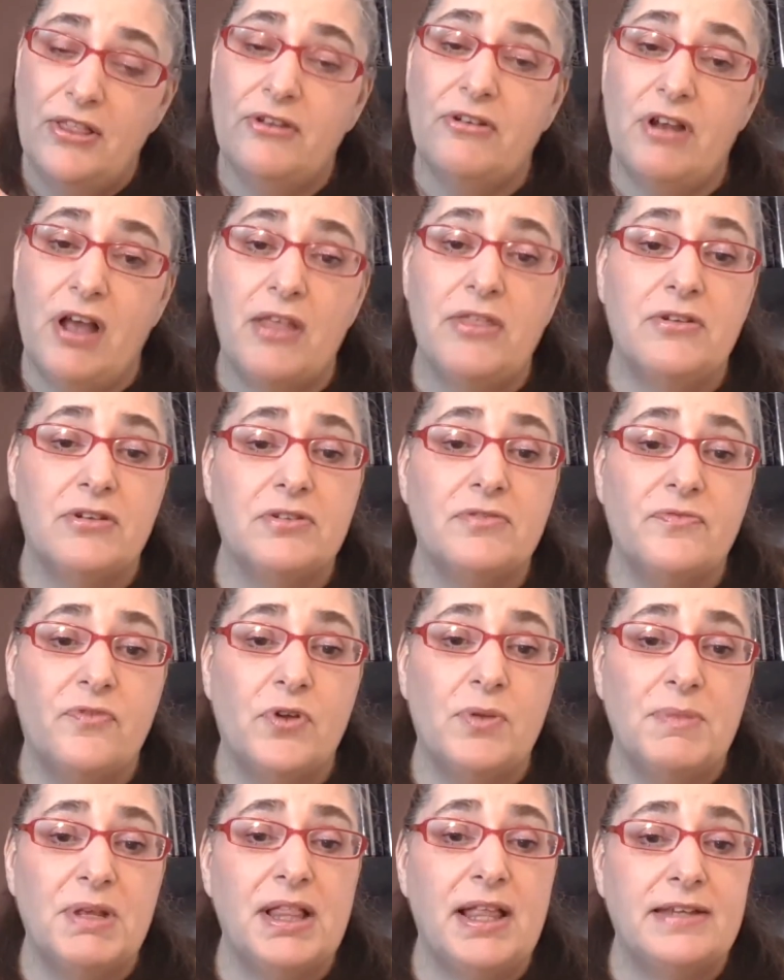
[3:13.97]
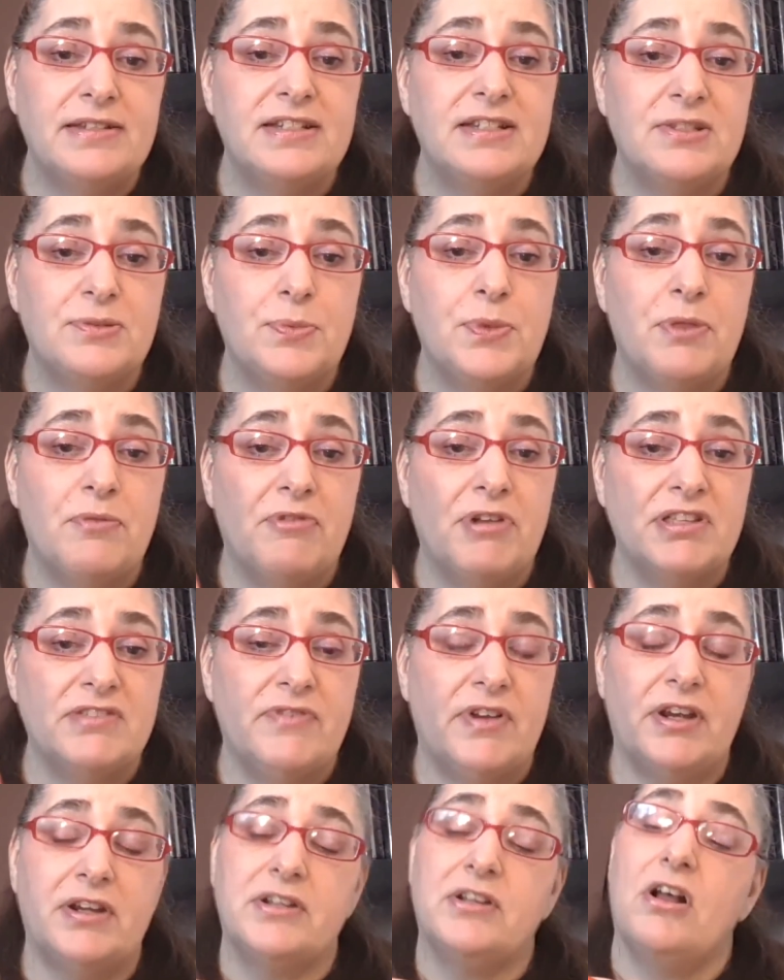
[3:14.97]
there are other formulations with
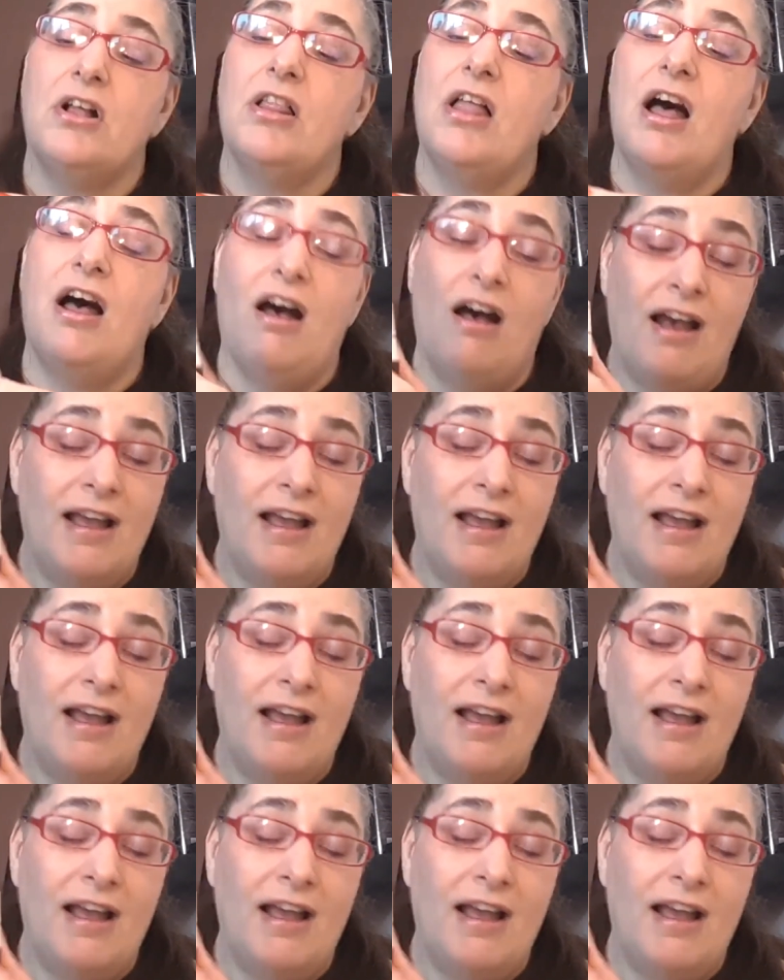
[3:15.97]
resveratrol.